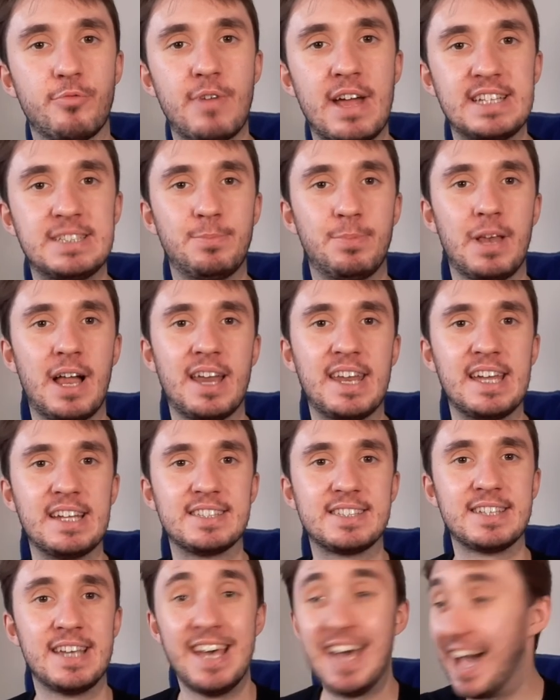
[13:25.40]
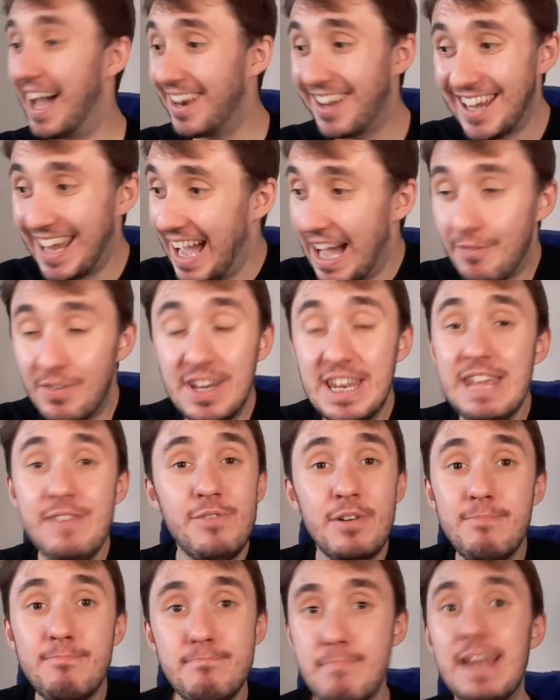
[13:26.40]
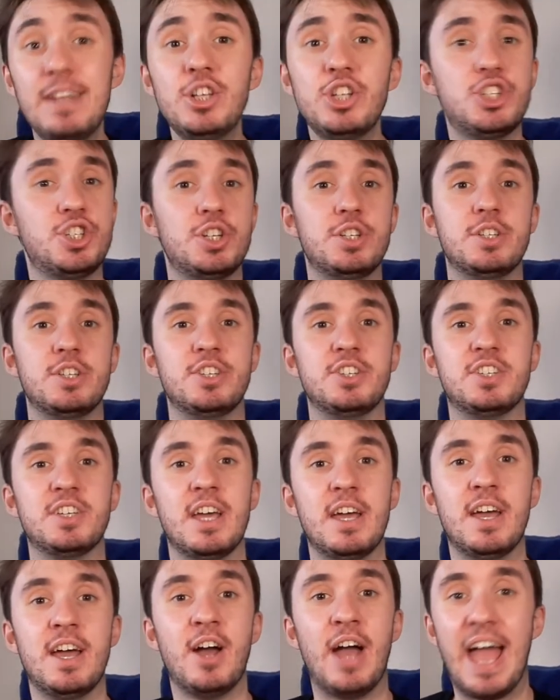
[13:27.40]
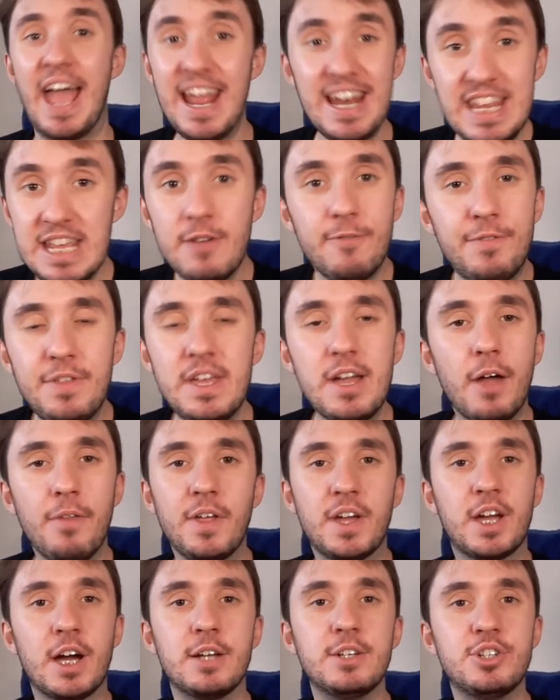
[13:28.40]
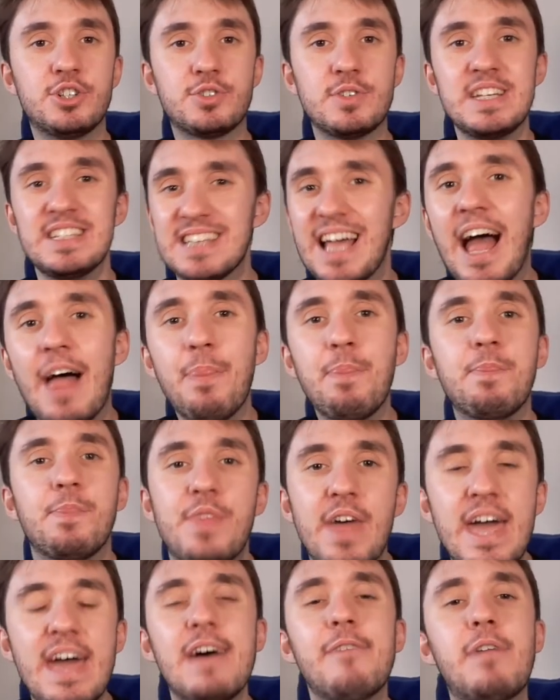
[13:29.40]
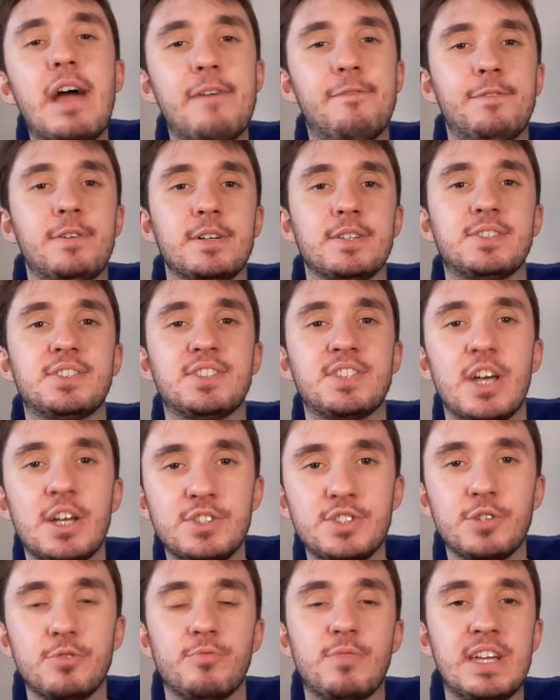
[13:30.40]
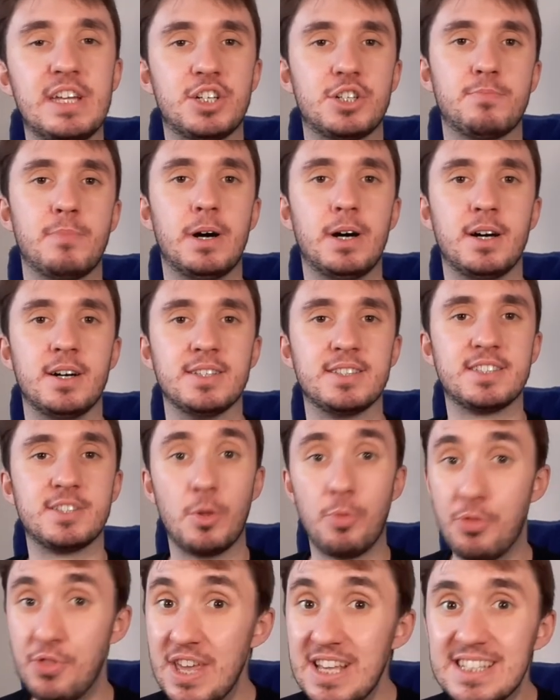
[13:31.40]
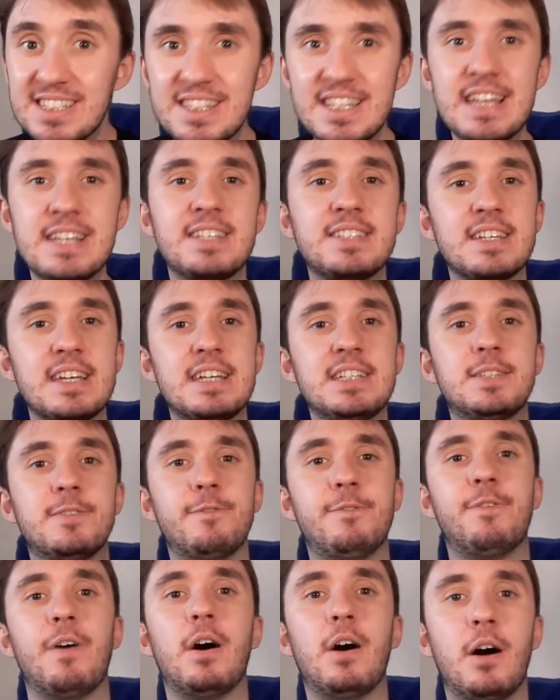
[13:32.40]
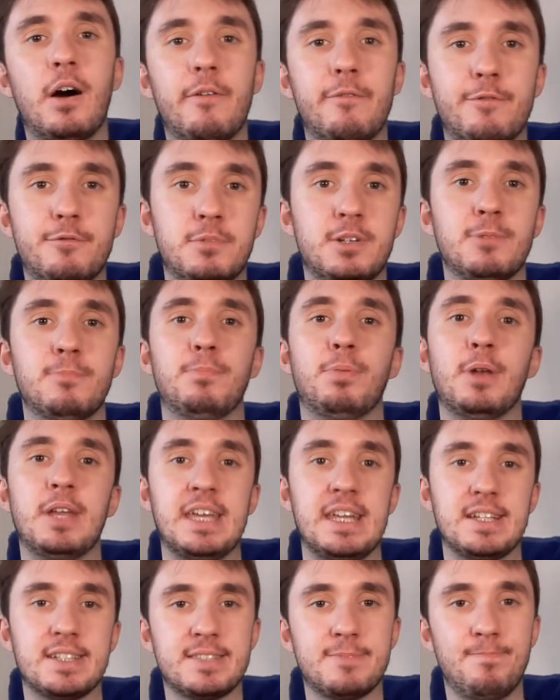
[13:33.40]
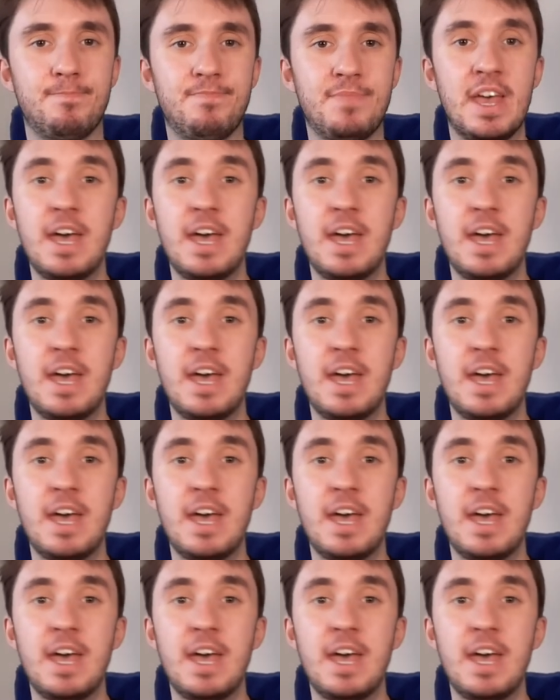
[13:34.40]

Red Planet, and I haven't even mentioned any of the other countries and their efforts to reach Mars, so this list is far from complete.